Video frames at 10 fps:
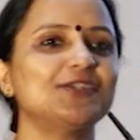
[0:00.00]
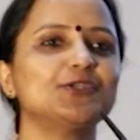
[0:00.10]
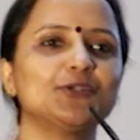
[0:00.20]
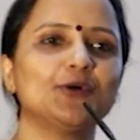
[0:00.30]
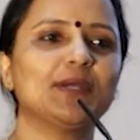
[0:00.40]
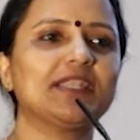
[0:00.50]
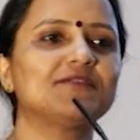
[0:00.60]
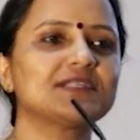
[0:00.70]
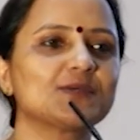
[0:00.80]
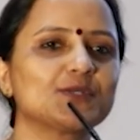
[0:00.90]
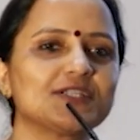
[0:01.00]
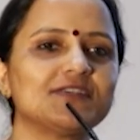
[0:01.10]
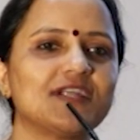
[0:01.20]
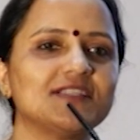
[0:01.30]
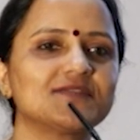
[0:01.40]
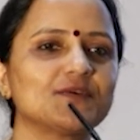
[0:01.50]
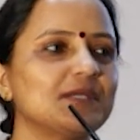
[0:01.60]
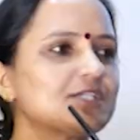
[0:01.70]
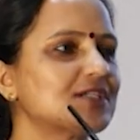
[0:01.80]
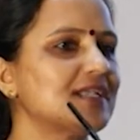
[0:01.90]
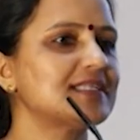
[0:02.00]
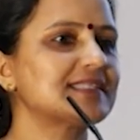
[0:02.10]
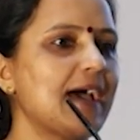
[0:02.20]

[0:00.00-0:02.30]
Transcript: Do you know wherever social transformation has